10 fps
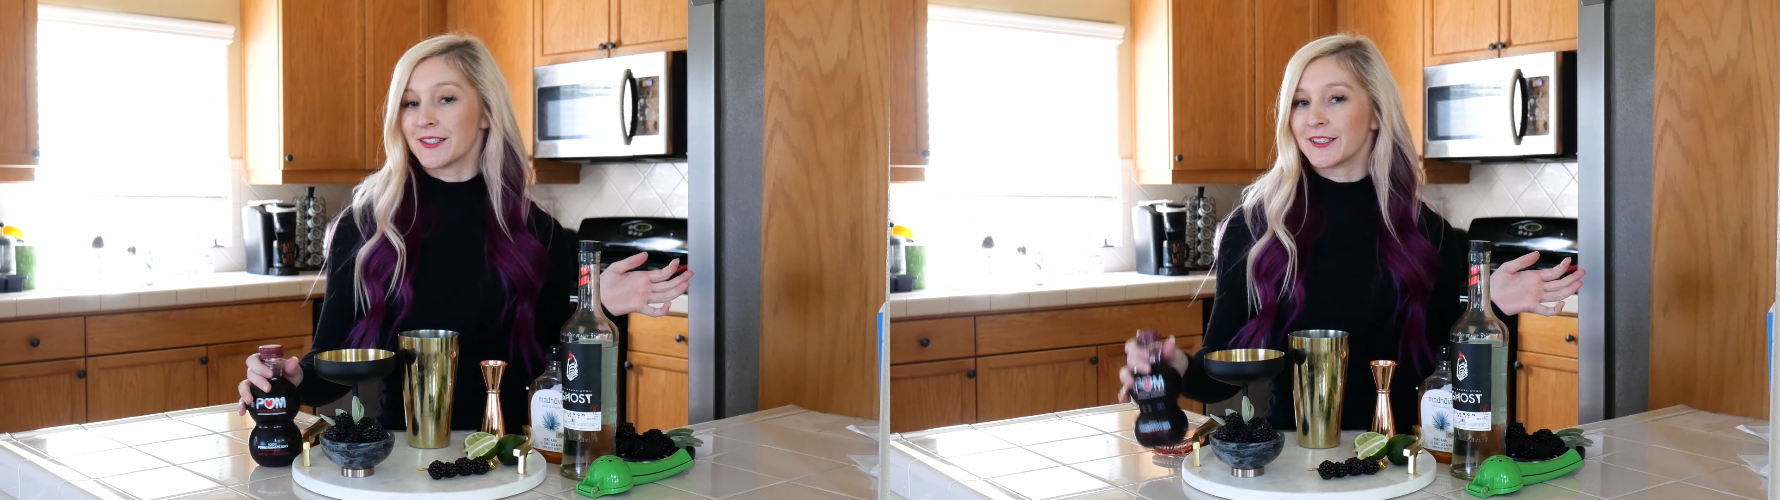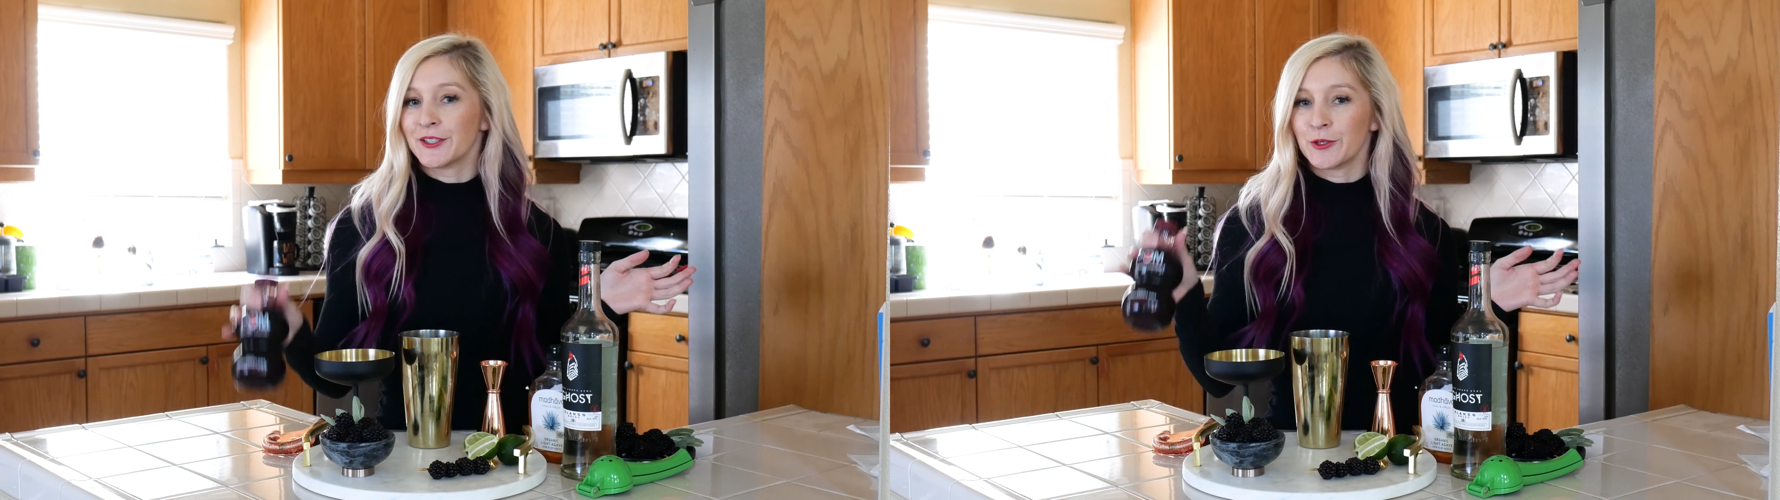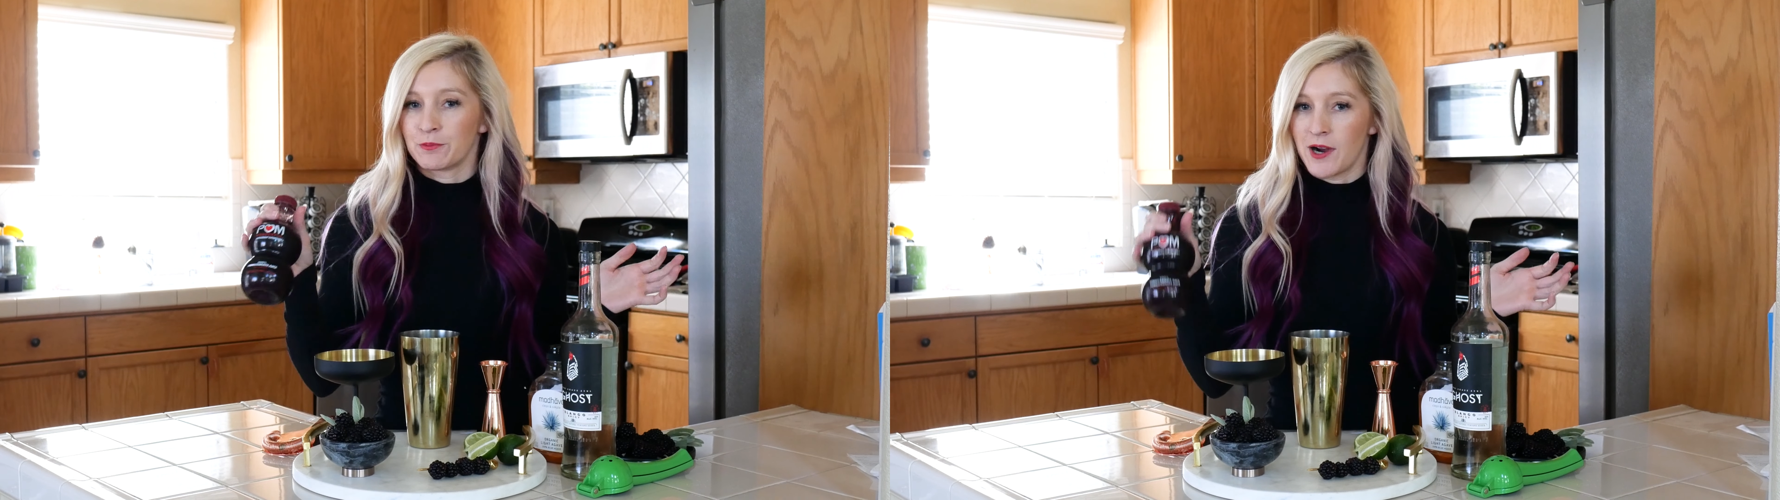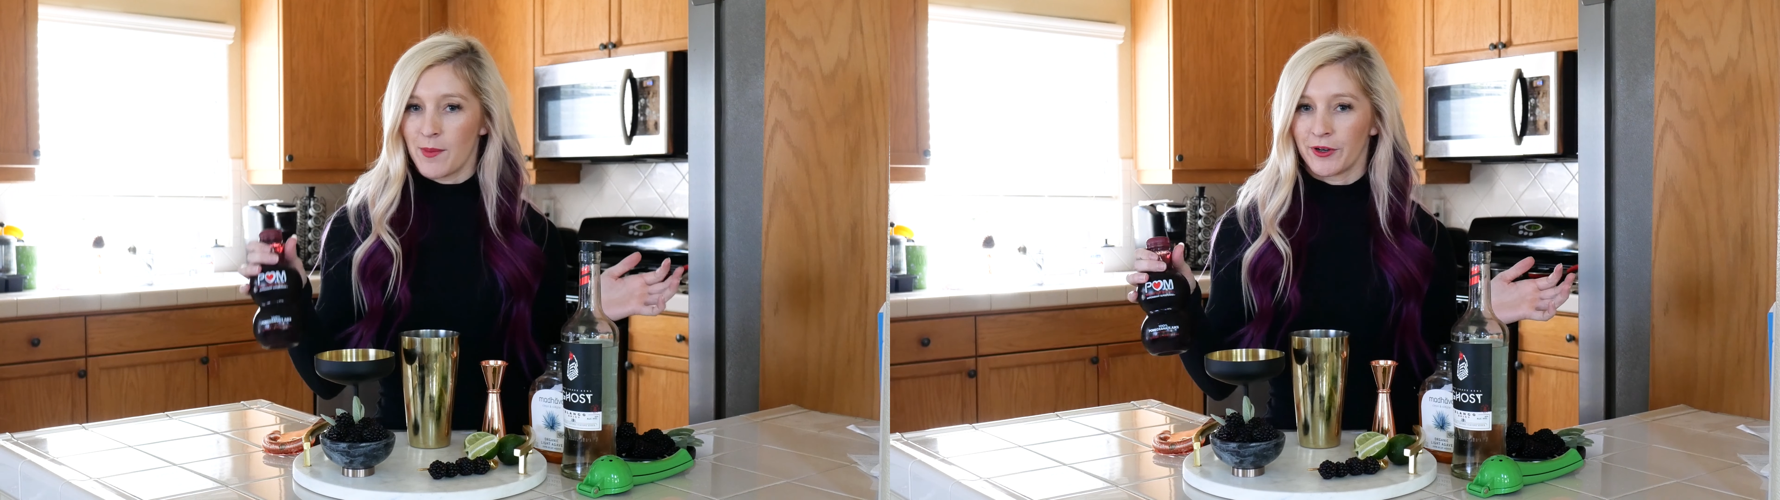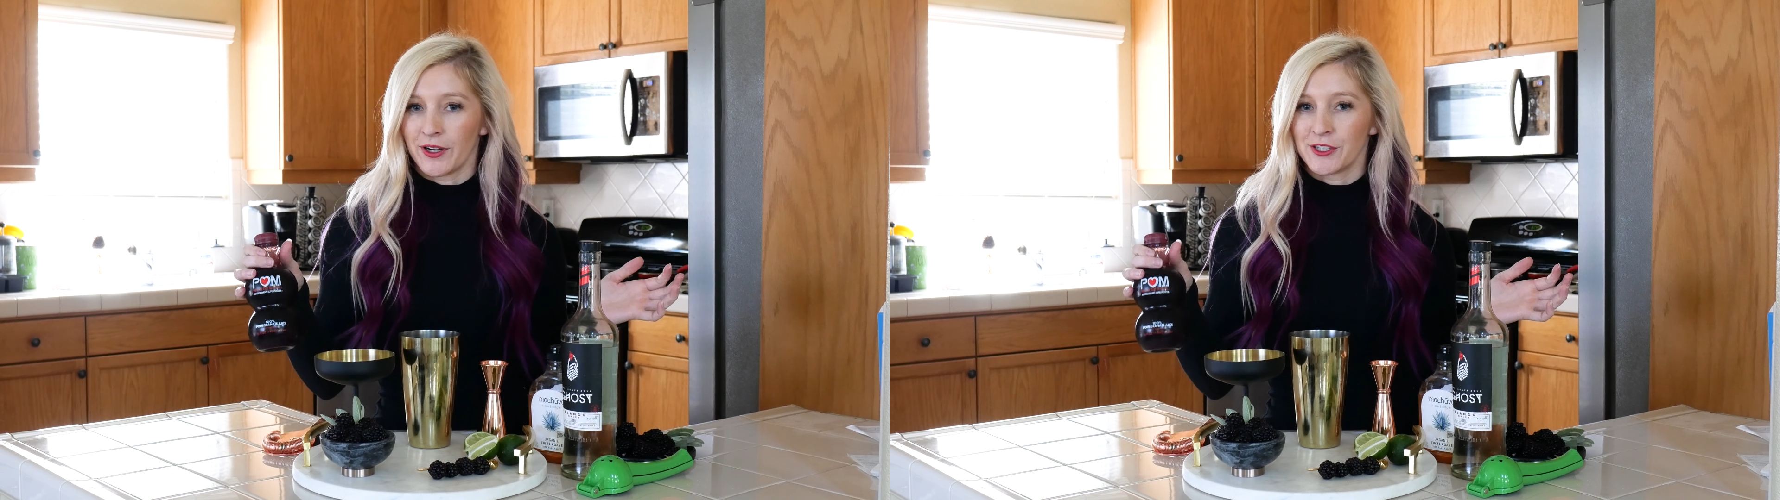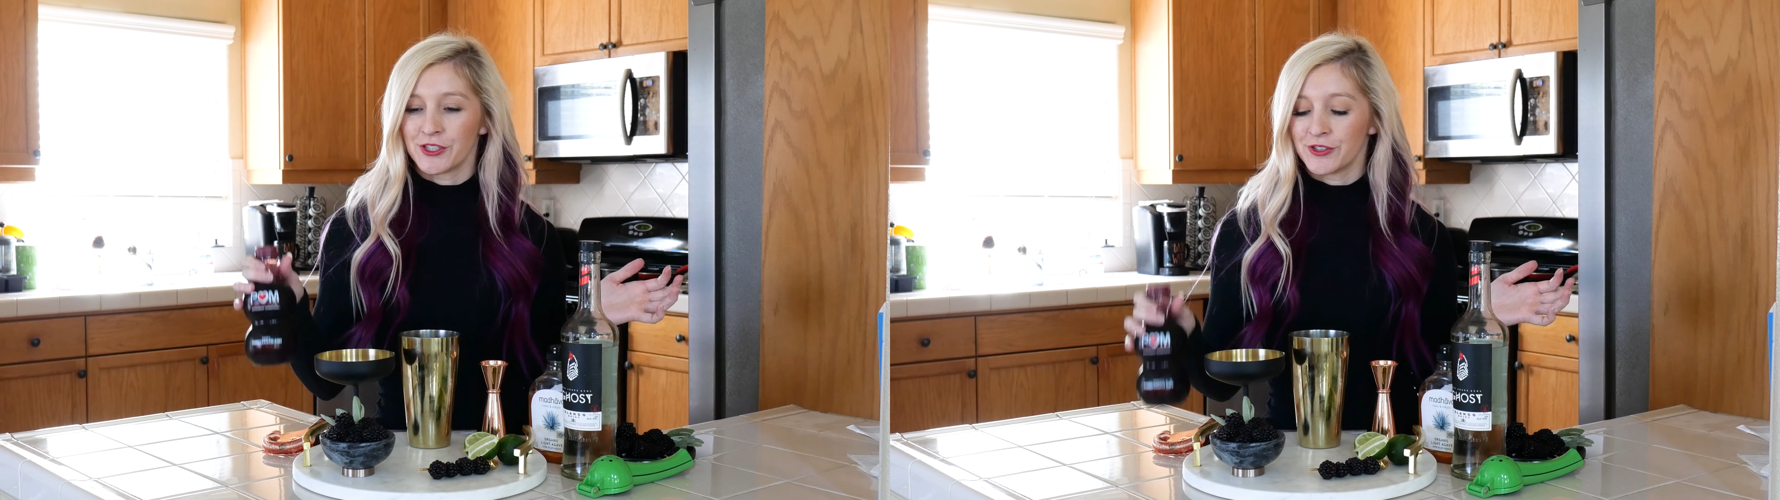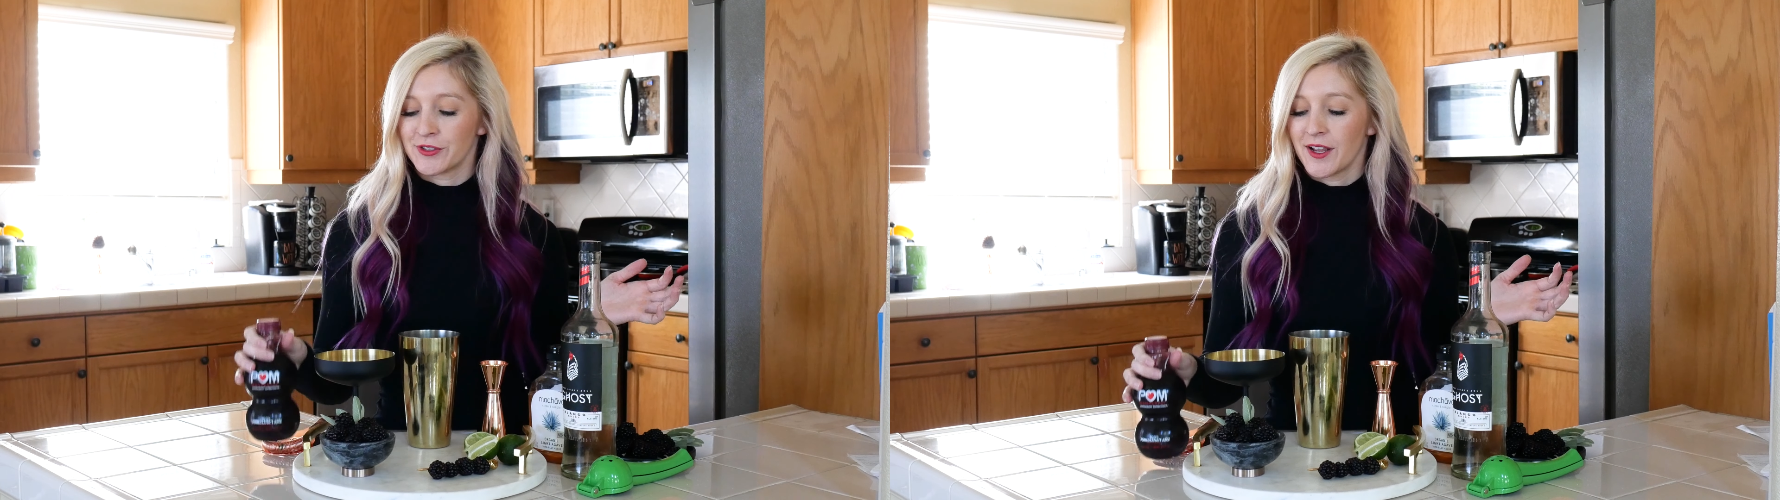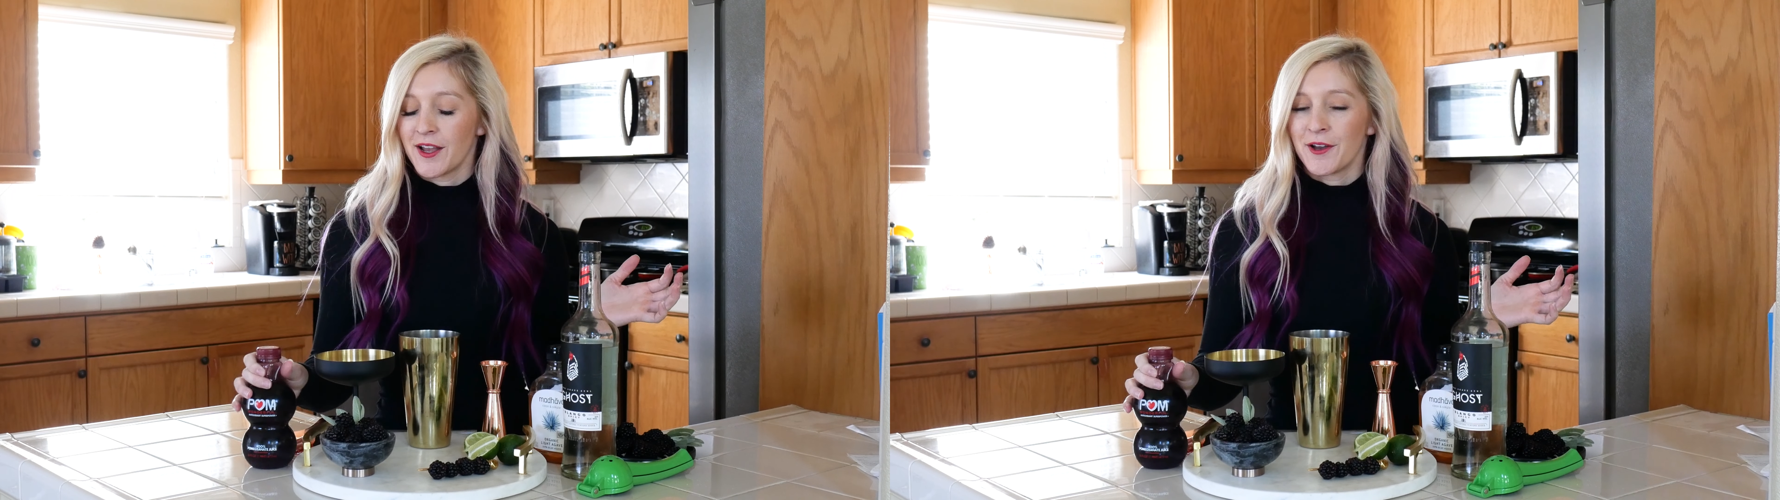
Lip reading: include pomegranate juice,